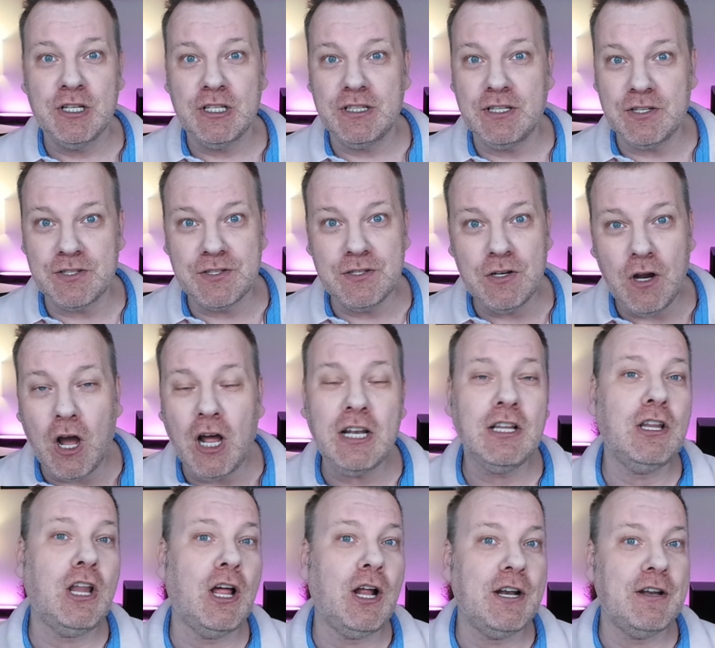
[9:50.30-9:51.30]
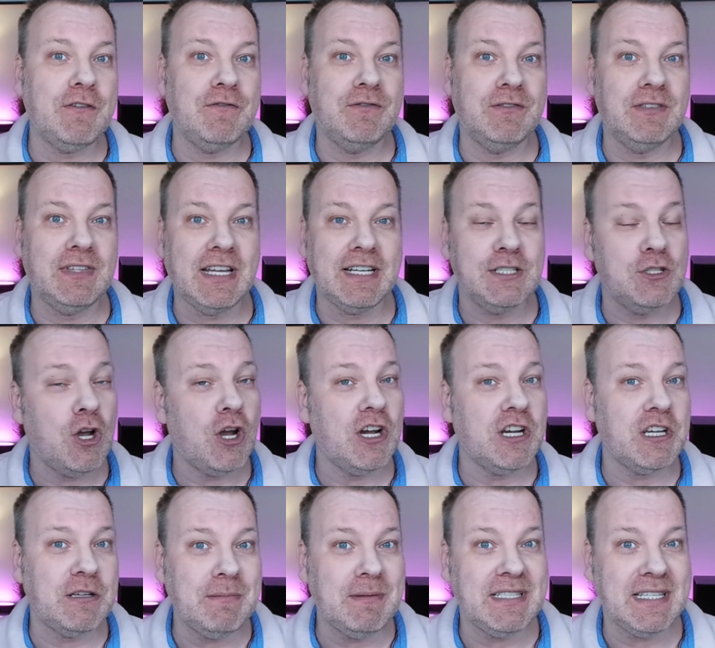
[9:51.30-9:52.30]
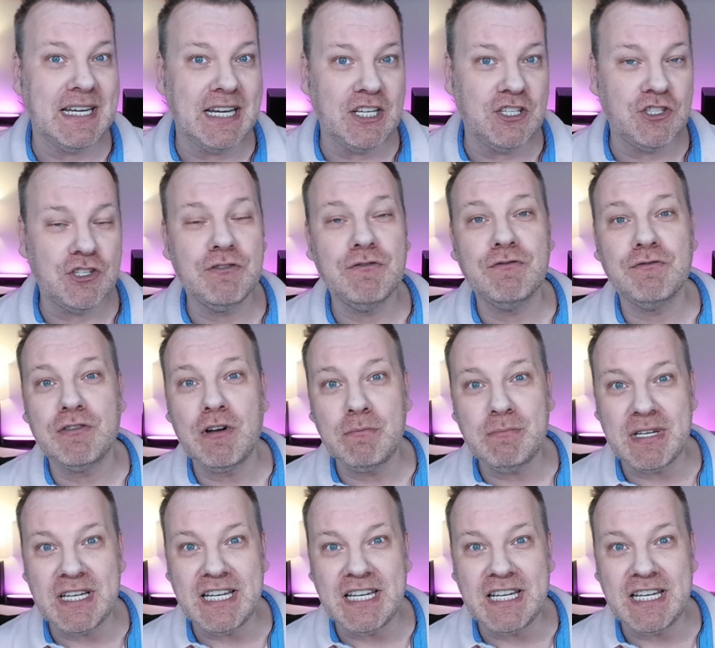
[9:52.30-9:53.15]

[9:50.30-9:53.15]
There's not a lot of like documentation from